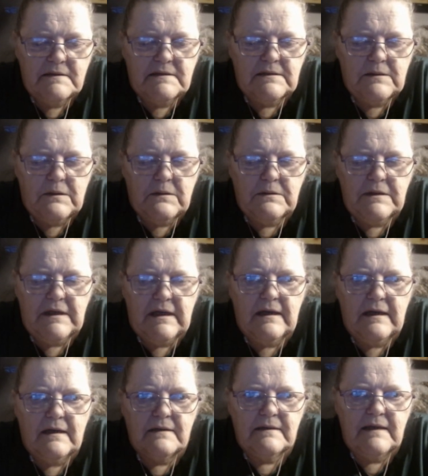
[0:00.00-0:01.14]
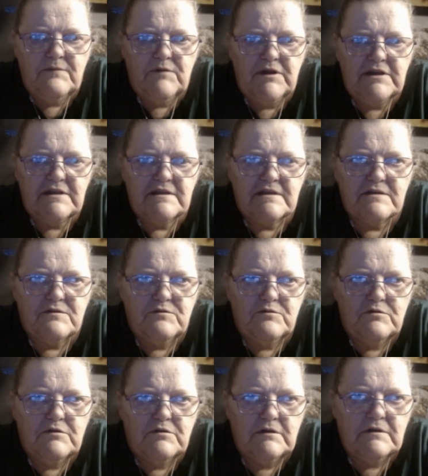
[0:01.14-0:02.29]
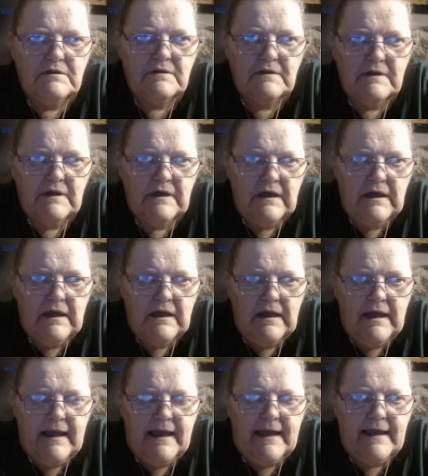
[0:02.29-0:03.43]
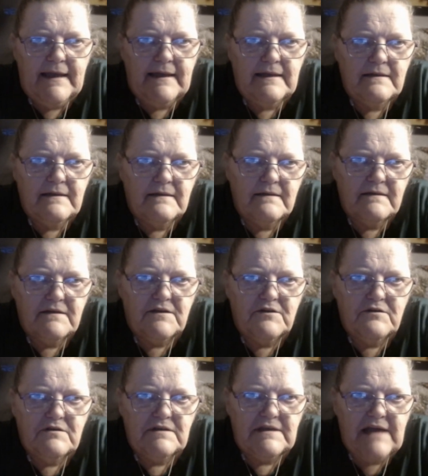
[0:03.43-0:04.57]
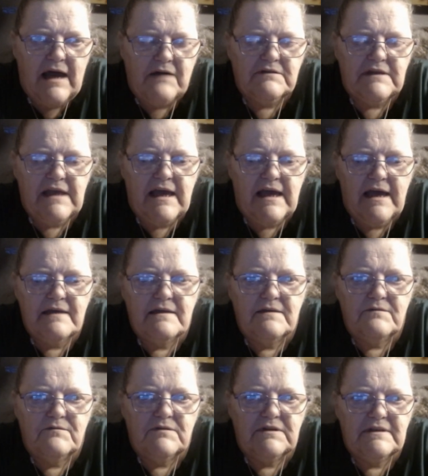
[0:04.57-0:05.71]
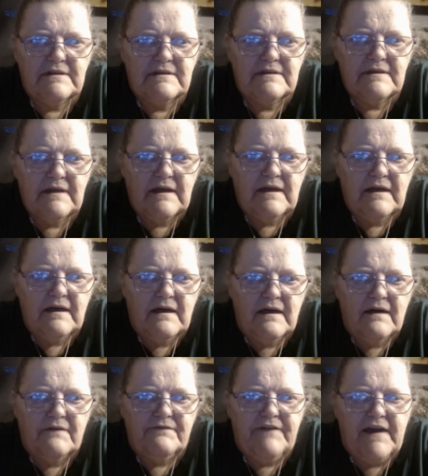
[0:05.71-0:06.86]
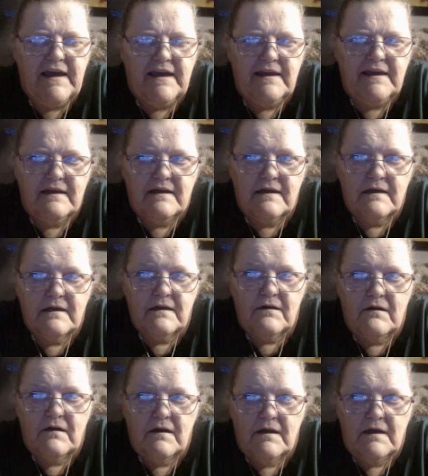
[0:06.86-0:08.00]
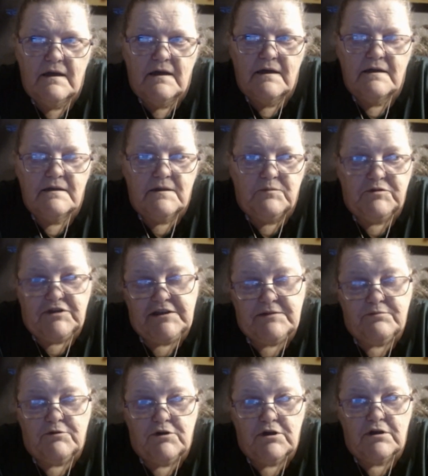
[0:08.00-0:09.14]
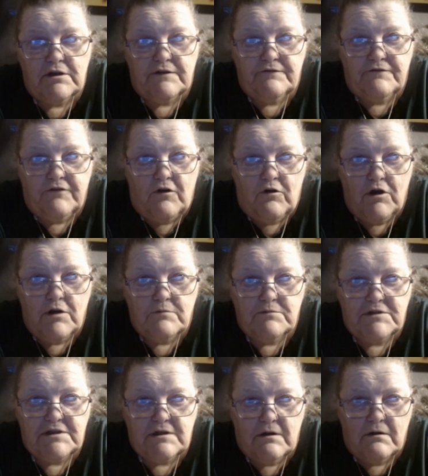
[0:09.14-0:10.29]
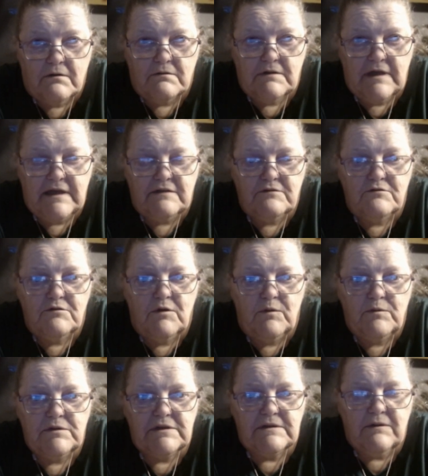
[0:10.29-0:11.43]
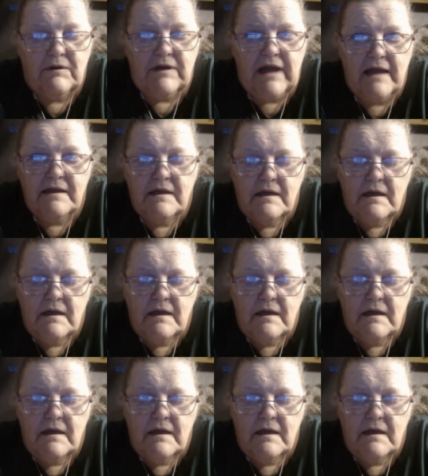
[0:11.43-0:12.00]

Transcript: So yeah, they went to school. And turns out that it was fake. the police were informed, so they knew what was going on.